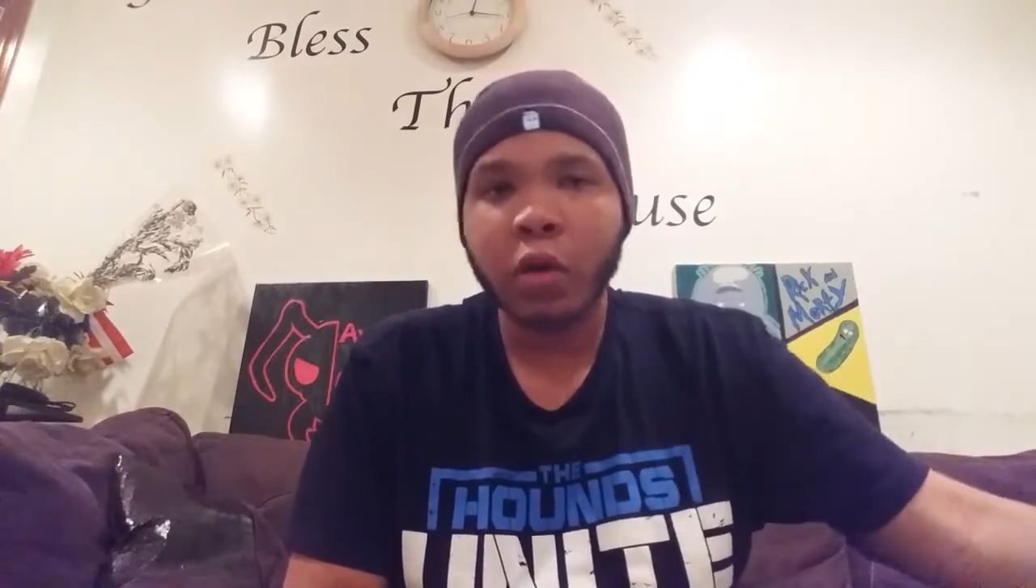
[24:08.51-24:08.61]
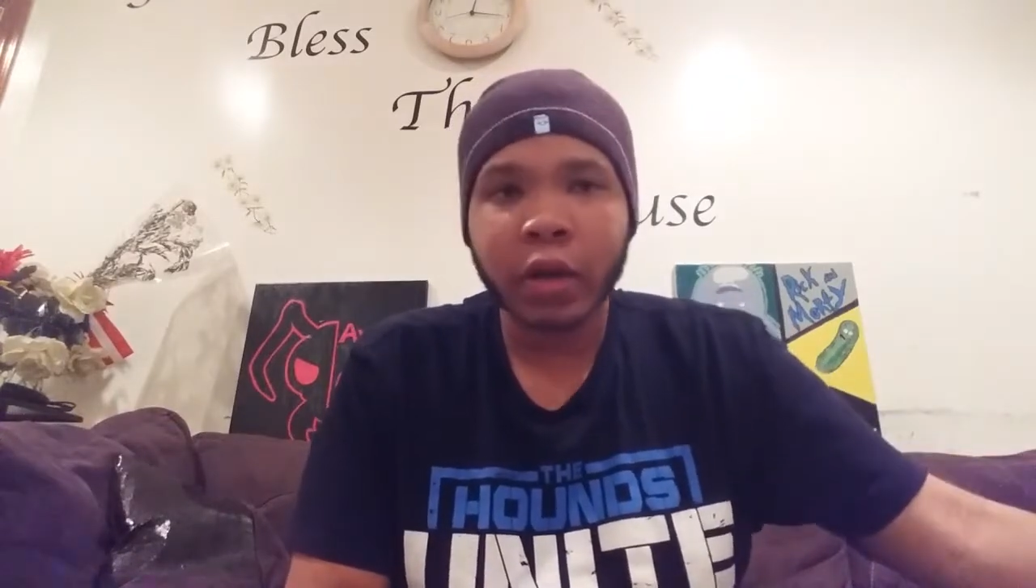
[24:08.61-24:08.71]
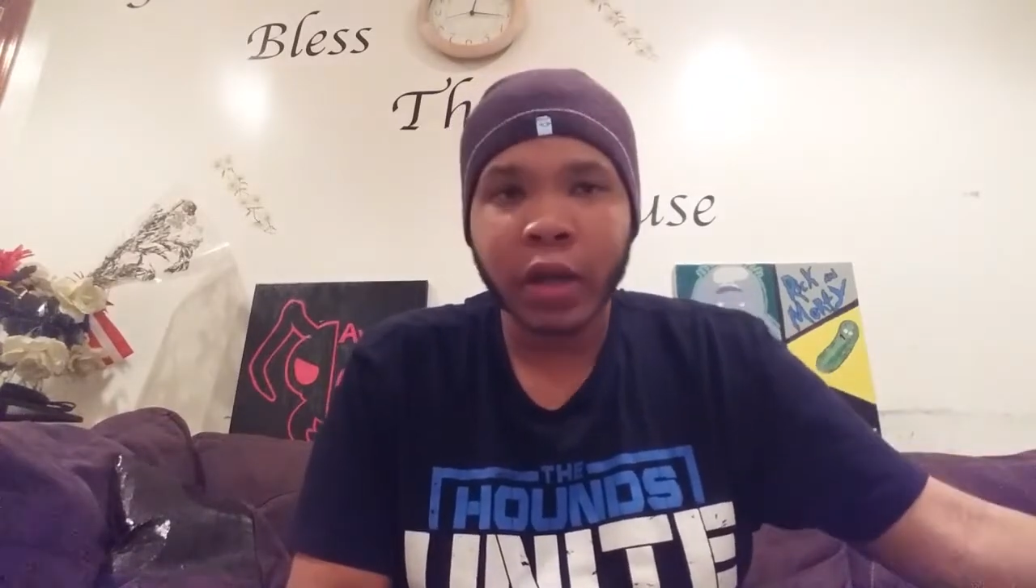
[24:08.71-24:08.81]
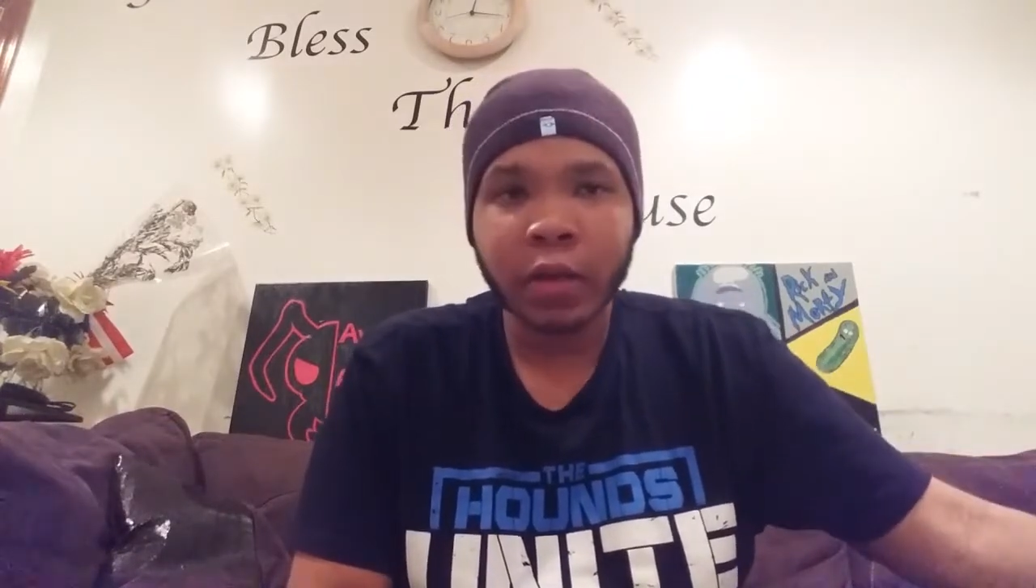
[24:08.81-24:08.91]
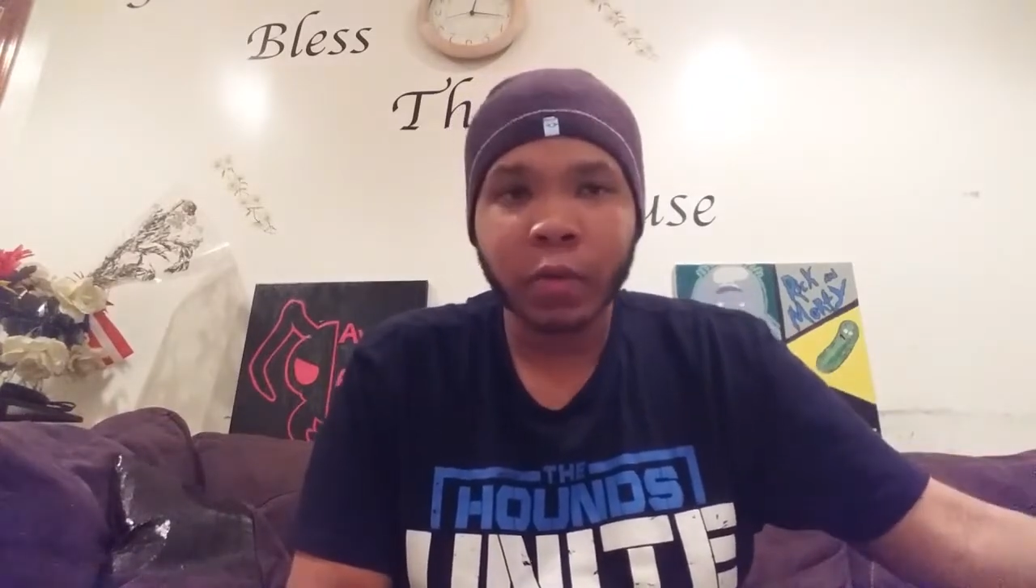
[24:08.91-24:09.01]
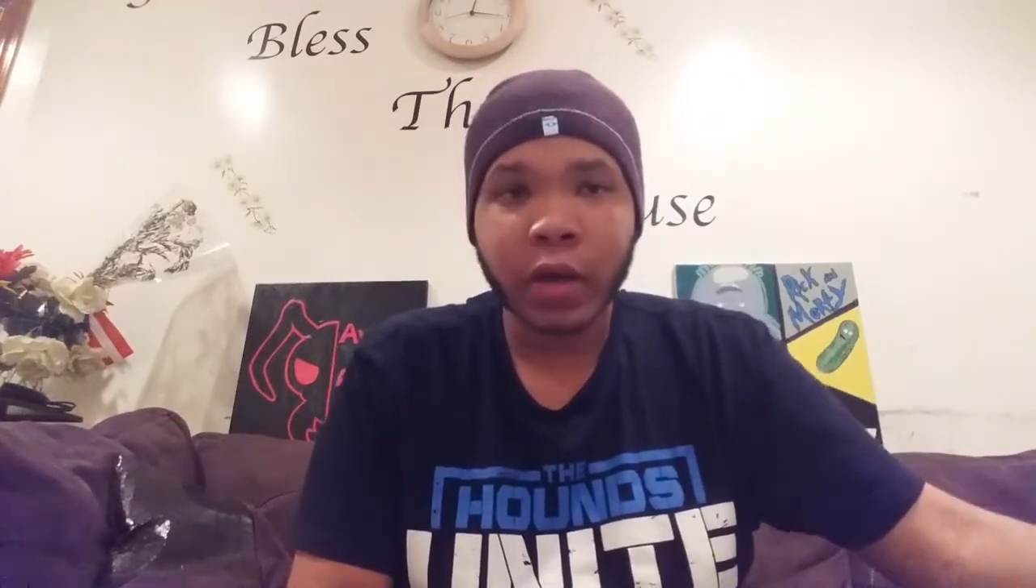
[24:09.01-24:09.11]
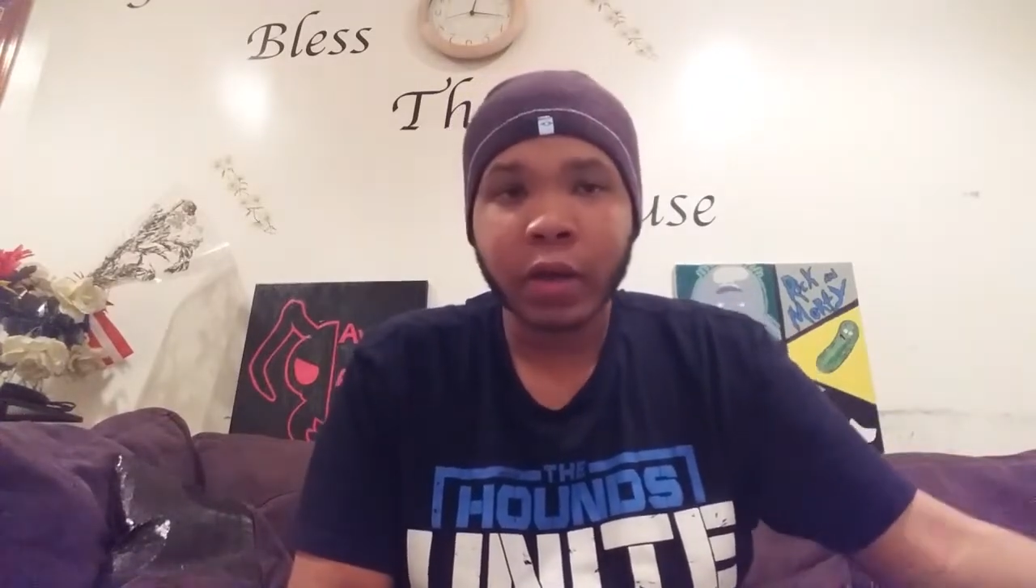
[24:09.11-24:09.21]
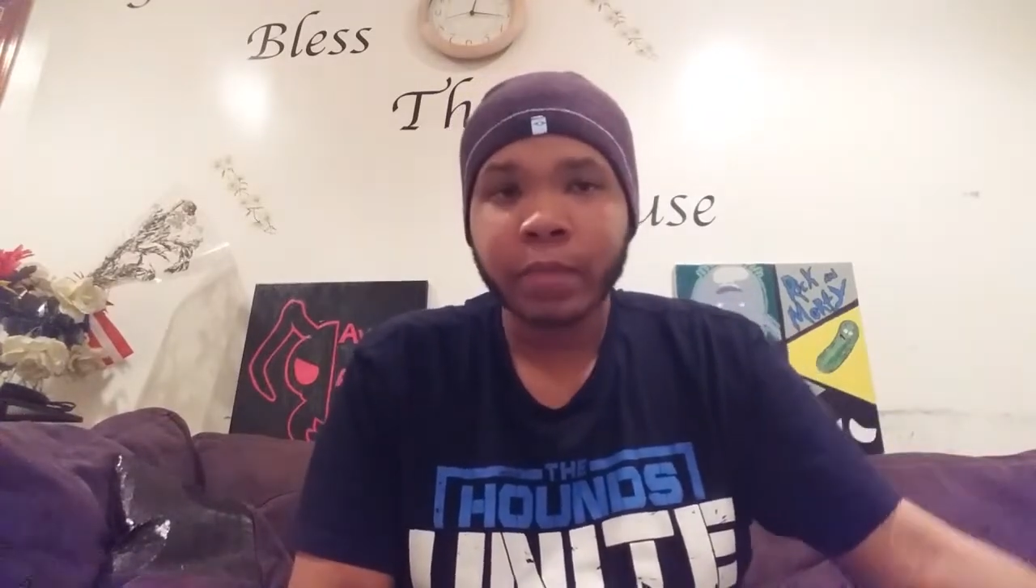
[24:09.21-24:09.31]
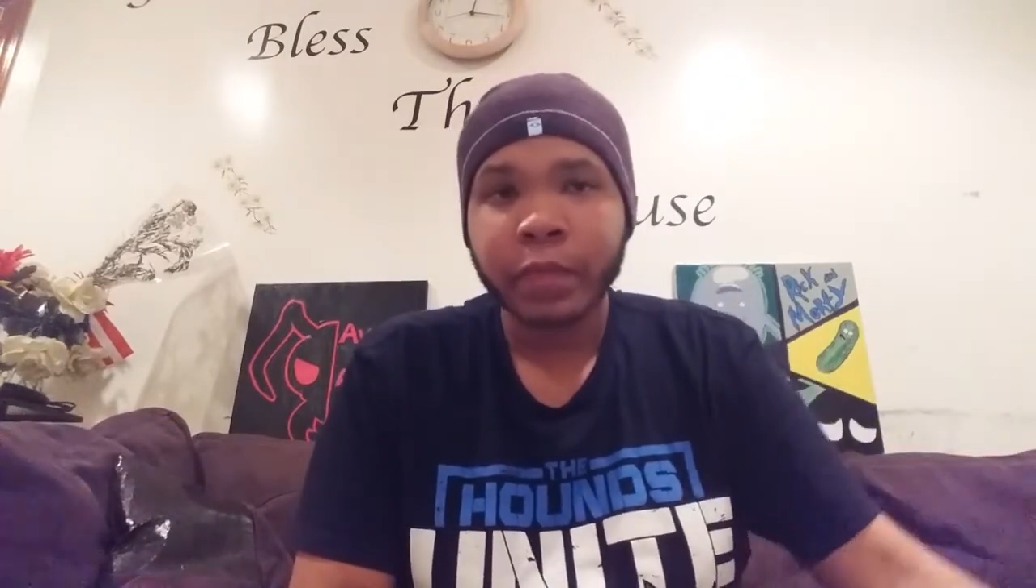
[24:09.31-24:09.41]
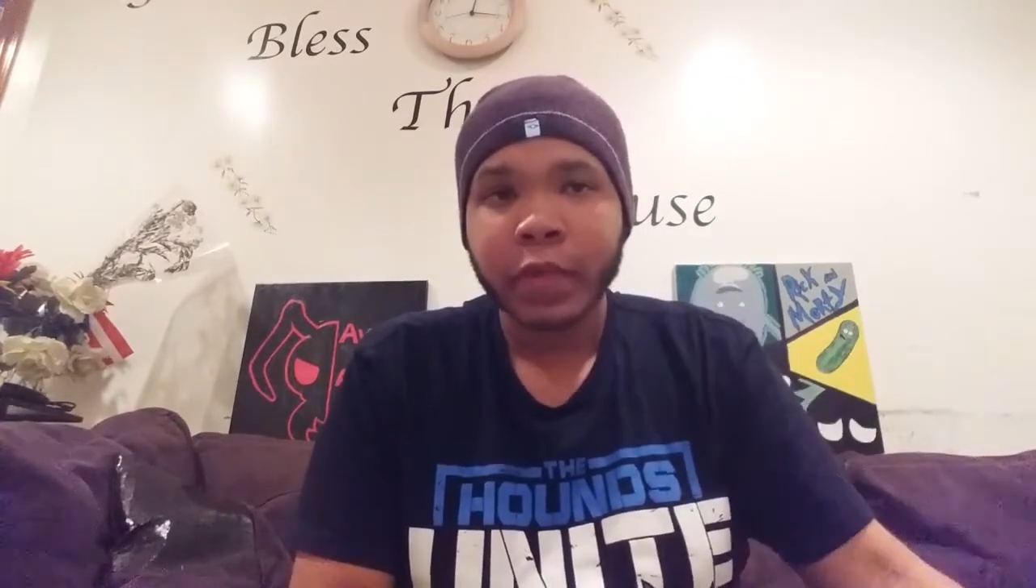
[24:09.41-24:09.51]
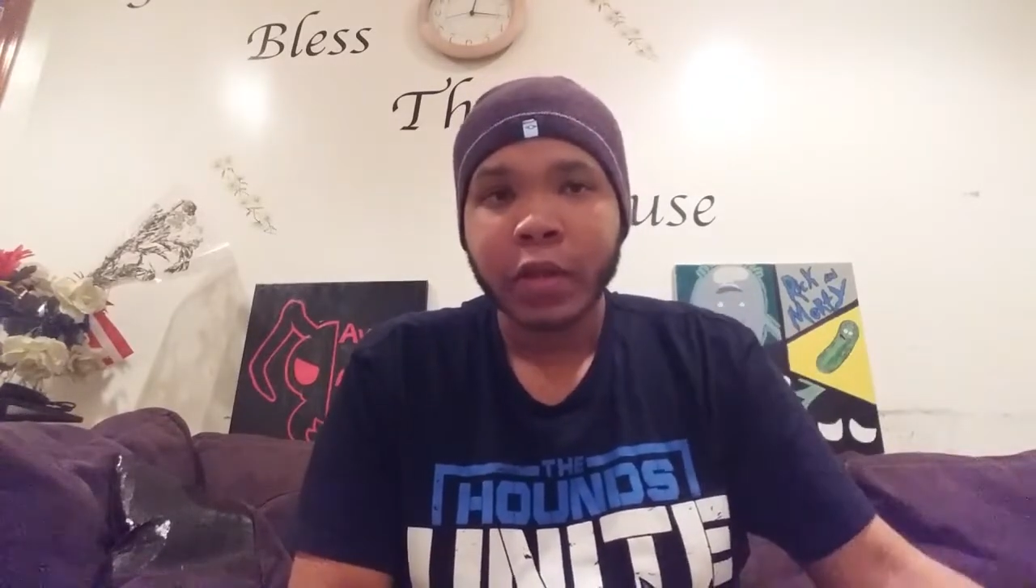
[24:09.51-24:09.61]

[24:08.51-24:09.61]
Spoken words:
the wrong anyway.